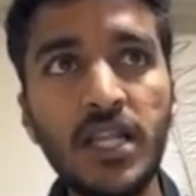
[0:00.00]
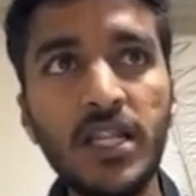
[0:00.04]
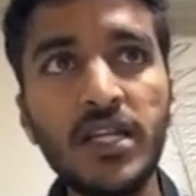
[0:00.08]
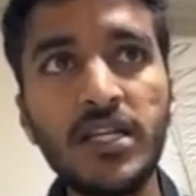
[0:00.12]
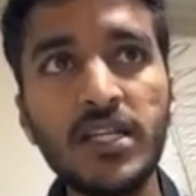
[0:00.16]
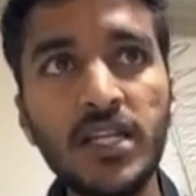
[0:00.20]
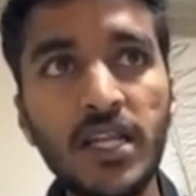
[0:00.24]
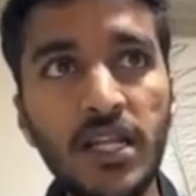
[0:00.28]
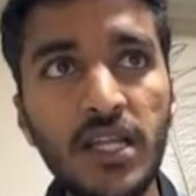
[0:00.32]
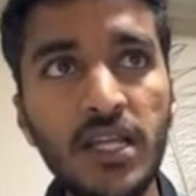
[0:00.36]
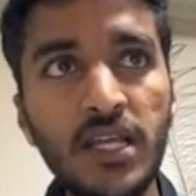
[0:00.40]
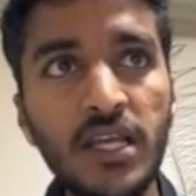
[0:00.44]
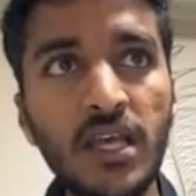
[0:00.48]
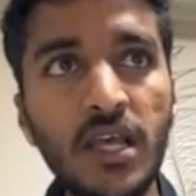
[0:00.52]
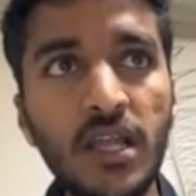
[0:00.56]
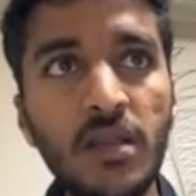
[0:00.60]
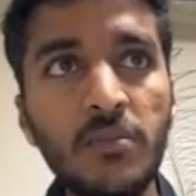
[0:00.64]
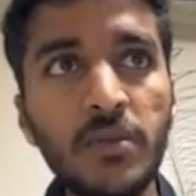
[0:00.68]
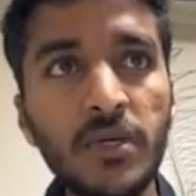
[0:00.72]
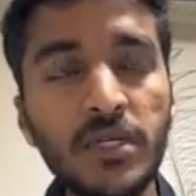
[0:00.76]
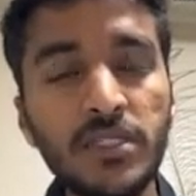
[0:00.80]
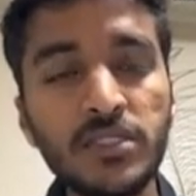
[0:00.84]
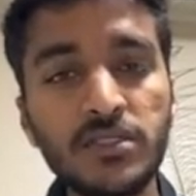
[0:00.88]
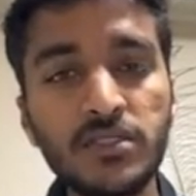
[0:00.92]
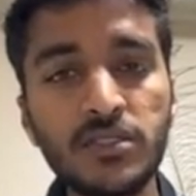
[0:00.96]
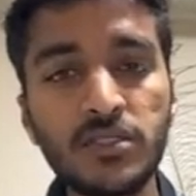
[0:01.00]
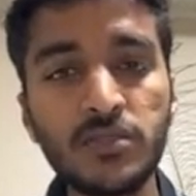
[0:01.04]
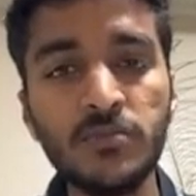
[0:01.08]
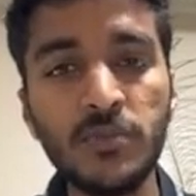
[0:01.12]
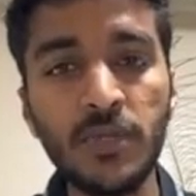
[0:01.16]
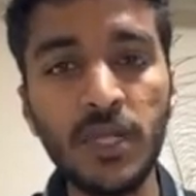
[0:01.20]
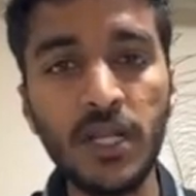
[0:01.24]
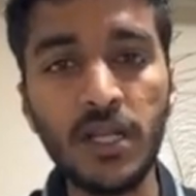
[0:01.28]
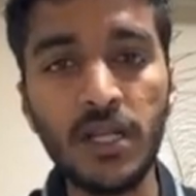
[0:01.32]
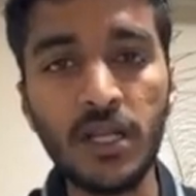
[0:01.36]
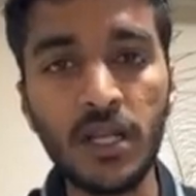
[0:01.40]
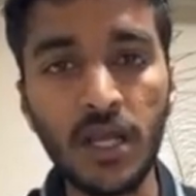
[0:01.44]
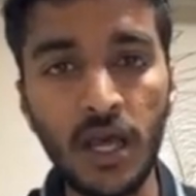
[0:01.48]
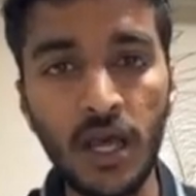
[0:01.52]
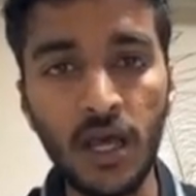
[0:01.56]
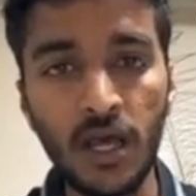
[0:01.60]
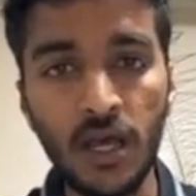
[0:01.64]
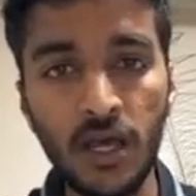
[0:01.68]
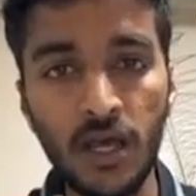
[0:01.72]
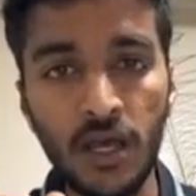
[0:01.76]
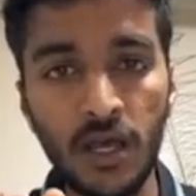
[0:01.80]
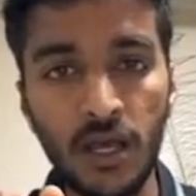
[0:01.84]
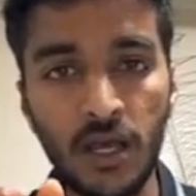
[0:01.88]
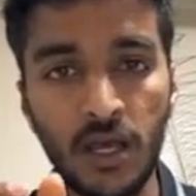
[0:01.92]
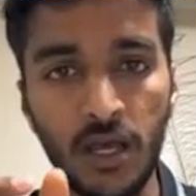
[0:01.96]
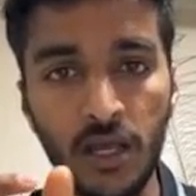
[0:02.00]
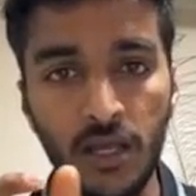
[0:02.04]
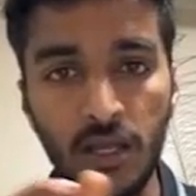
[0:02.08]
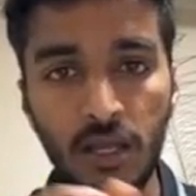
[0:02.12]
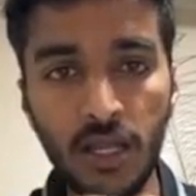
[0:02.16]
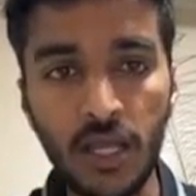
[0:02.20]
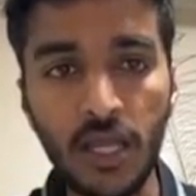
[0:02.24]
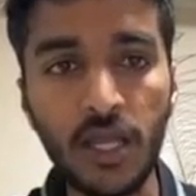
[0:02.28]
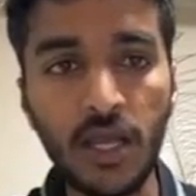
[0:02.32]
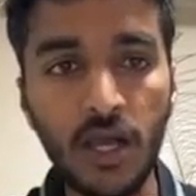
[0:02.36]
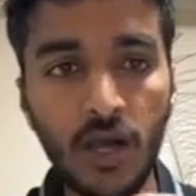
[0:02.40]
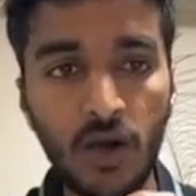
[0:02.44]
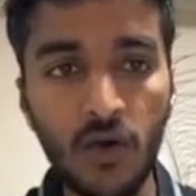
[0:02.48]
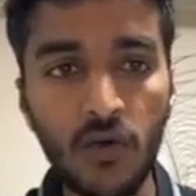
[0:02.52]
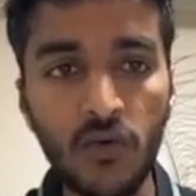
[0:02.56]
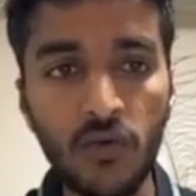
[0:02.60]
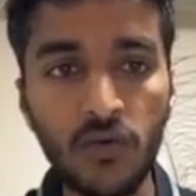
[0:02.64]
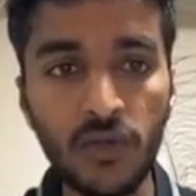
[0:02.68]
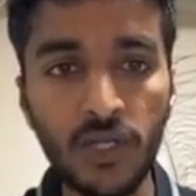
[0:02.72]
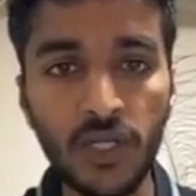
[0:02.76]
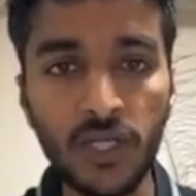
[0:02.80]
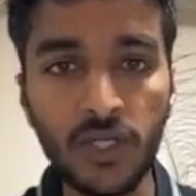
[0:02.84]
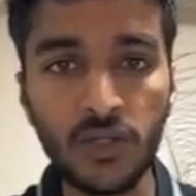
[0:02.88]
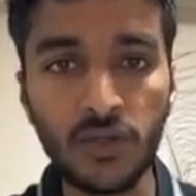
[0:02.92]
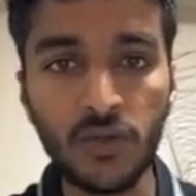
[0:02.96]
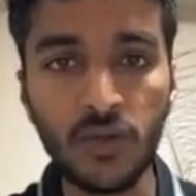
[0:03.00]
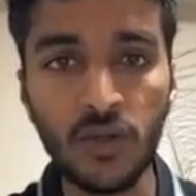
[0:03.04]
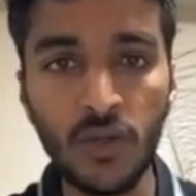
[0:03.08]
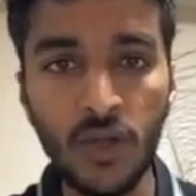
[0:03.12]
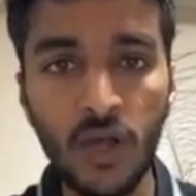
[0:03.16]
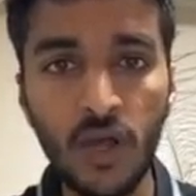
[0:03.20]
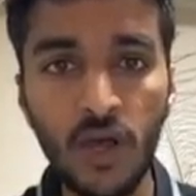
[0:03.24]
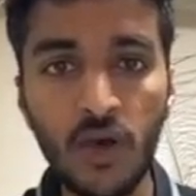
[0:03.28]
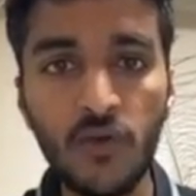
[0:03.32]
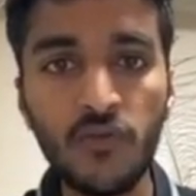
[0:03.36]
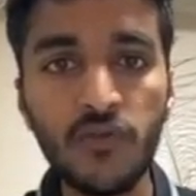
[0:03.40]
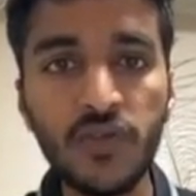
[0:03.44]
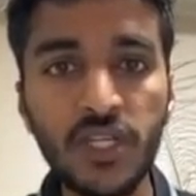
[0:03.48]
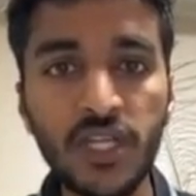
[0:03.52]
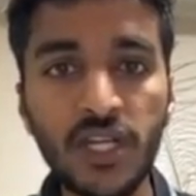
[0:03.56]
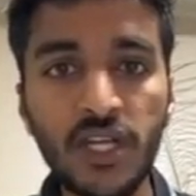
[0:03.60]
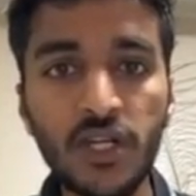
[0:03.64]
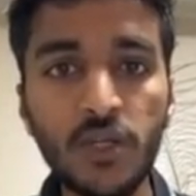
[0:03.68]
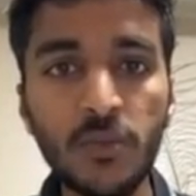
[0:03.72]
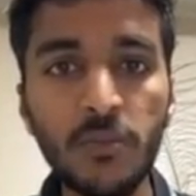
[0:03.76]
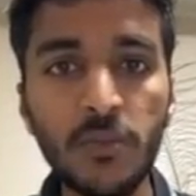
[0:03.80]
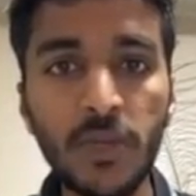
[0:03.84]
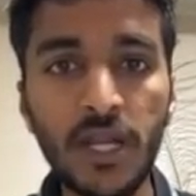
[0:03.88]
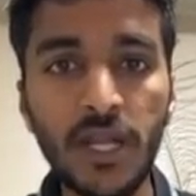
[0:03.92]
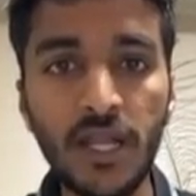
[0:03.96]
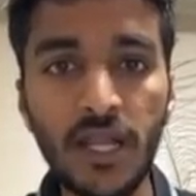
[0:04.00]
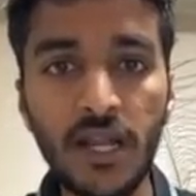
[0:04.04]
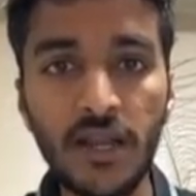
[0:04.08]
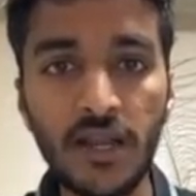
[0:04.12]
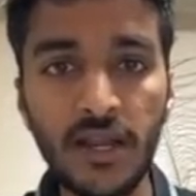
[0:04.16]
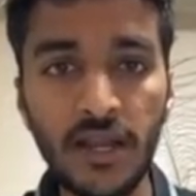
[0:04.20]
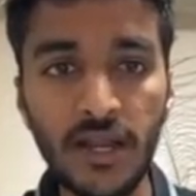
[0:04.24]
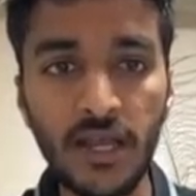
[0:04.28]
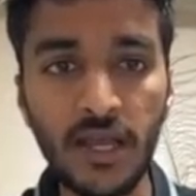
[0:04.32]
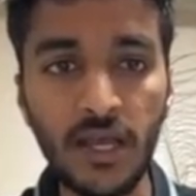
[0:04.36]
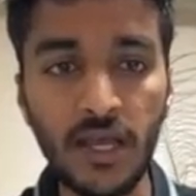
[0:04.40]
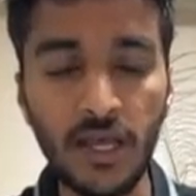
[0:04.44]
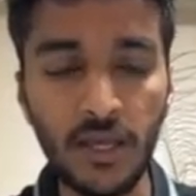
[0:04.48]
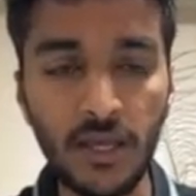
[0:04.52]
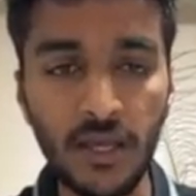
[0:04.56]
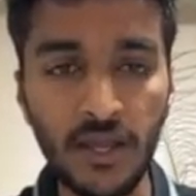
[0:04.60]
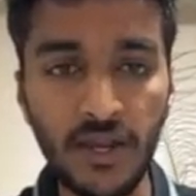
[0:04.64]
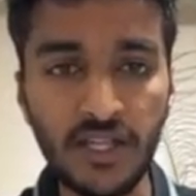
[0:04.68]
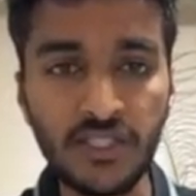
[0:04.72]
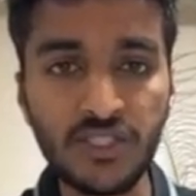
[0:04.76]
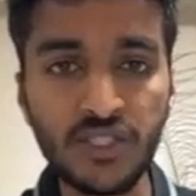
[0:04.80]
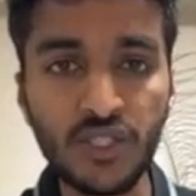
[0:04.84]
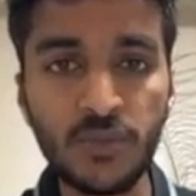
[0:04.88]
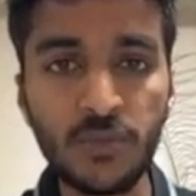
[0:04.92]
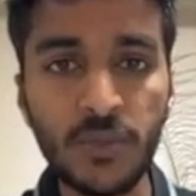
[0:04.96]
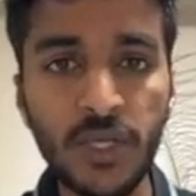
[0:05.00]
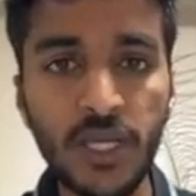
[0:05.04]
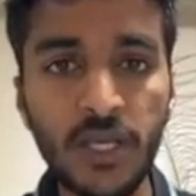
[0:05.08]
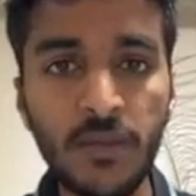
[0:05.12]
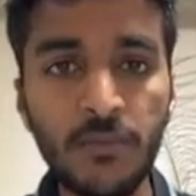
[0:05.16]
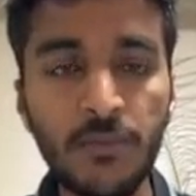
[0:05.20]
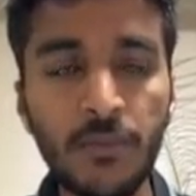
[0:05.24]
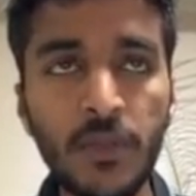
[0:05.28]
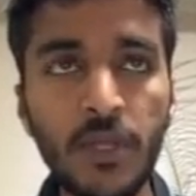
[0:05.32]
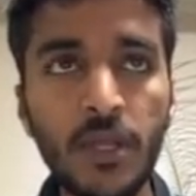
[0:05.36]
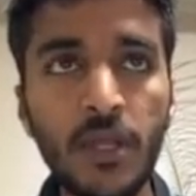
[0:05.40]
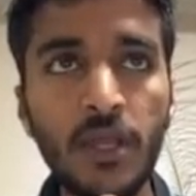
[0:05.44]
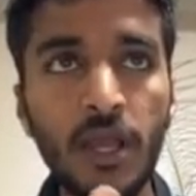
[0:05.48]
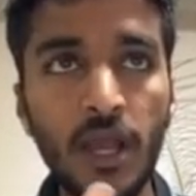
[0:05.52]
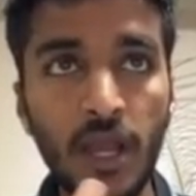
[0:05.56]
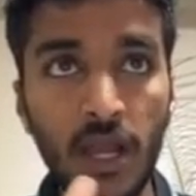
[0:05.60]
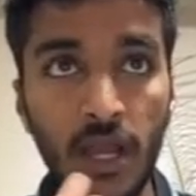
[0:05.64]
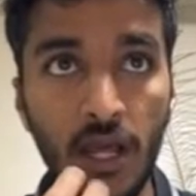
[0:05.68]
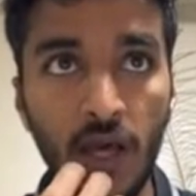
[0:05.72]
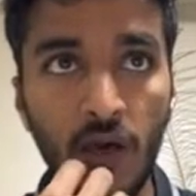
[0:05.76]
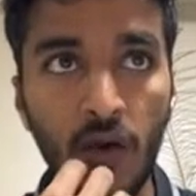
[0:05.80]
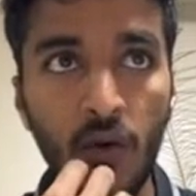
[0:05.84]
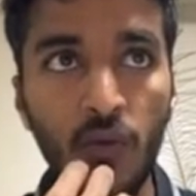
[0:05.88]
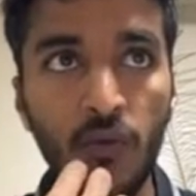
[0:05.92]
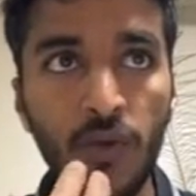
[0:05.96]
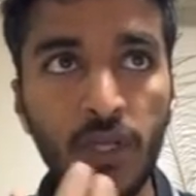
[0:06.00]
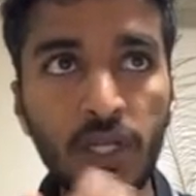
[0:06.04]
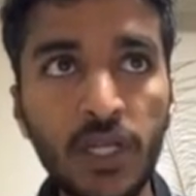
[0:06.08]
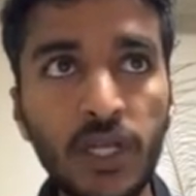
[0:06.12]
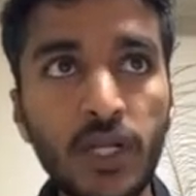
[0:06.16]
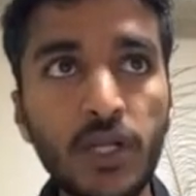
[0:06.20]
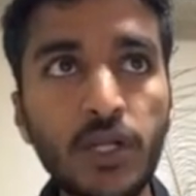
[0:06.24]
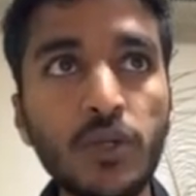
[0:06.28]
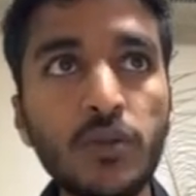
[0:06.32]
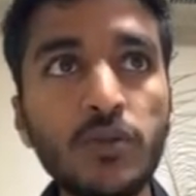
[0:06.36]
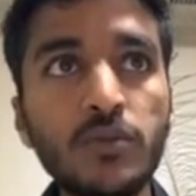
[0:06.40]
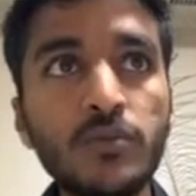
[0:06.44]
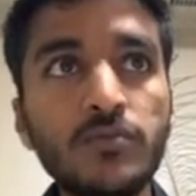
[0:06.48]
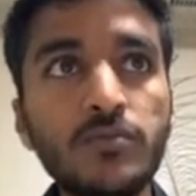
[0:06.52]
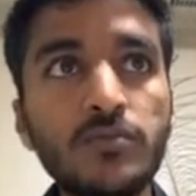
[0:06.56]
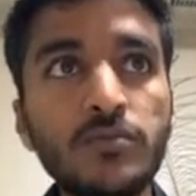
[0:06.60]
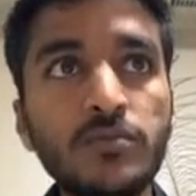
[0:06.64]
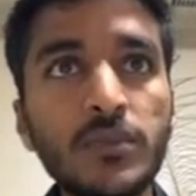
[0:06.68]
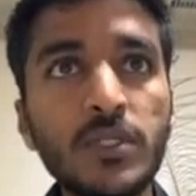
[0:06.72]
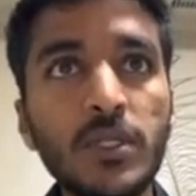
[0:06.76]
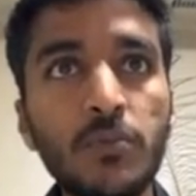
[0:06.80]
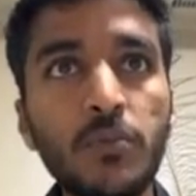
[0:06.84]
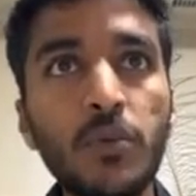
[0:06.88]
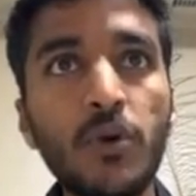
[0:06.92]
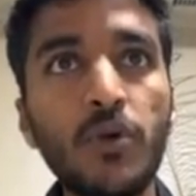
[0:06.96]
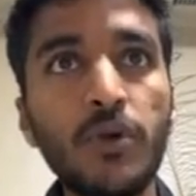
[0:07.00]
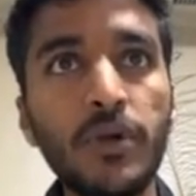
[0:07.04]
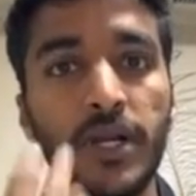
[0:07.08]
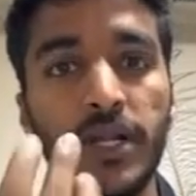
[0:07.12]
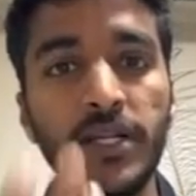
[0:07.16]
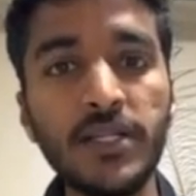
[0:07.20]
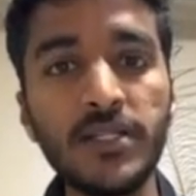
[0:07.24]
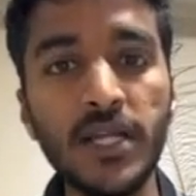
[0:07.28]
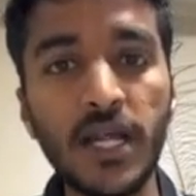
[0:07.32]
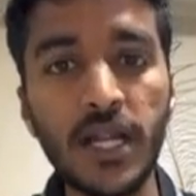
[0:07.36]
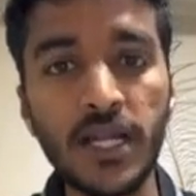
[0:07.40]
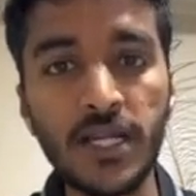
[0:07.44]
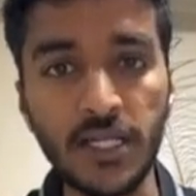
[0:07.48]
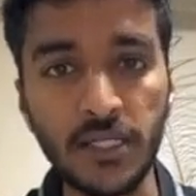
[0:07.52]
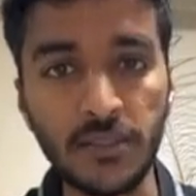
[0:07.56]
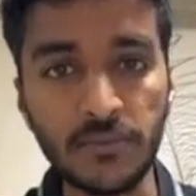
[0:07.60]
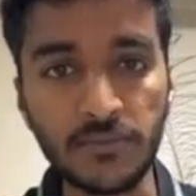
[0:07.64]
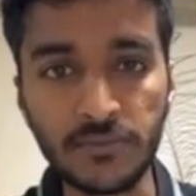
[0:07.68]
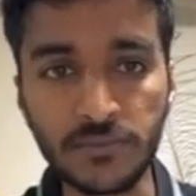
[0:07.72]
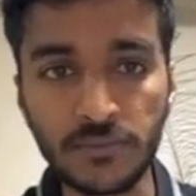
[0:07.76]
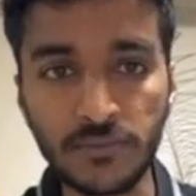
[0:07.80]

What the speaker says: They literally help us to build like how we need to build a resume and how we need to portray that.